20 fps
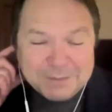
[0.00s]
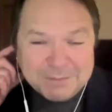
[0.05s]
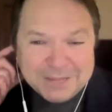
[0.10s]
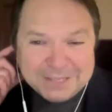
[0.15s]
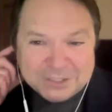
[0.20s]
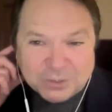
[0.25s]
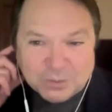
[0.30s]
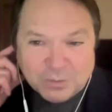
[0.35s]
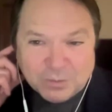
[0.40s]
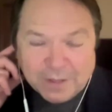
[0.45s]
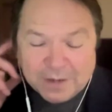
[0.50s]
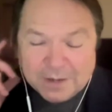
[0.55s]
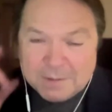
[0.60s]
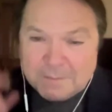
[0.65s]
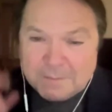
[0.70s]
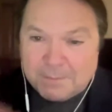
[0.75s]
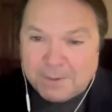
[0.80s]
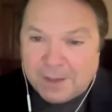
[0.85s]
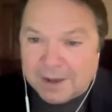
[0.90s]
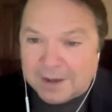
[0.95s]
had been messing around
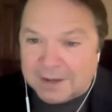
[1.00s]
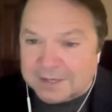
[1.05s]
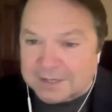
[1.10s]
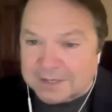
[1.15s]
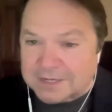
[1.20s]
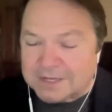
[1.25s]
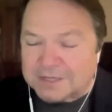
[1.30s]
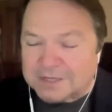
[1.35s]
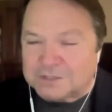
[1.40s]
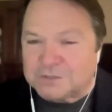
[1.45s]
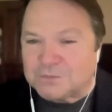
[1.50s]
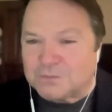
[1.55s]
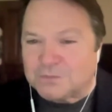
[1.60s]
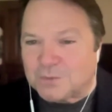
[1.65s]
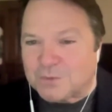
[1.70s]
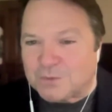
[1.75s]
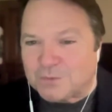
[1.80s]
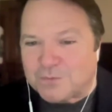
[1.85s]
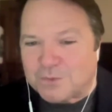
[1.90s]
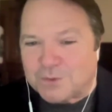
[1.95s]
in politics
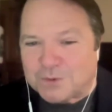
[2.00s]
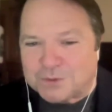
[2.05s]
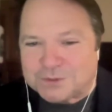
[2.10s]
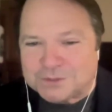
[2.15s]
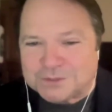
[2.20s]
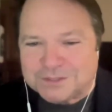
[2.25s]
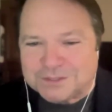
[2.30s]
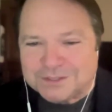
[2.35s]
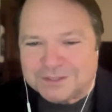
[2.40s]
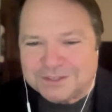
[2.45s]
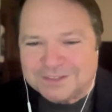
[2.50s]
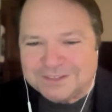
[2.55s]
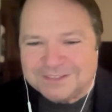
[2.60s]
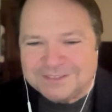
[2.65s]
for the first